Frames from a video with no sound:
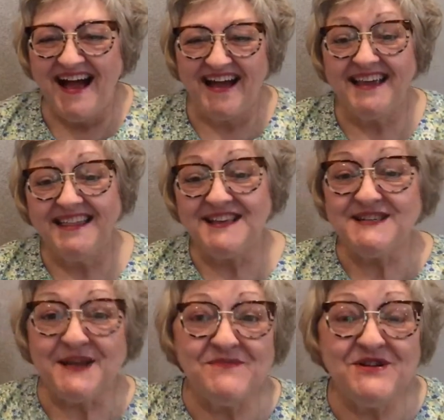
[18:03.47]
in the
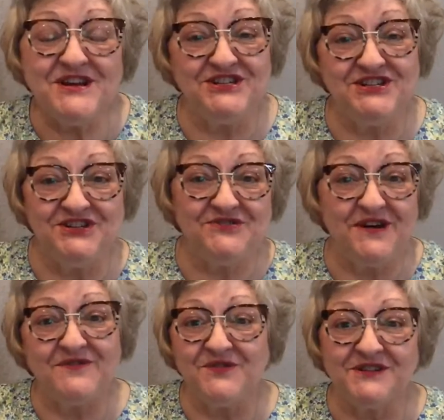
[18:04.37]
summer issue
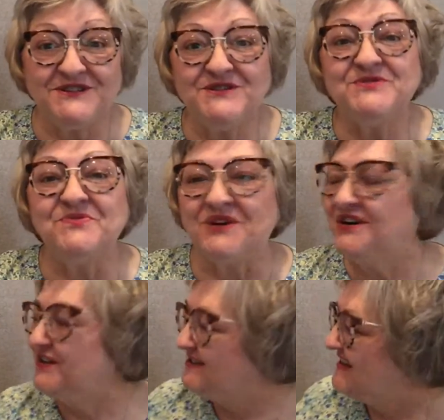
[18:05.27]
of Quilter's World.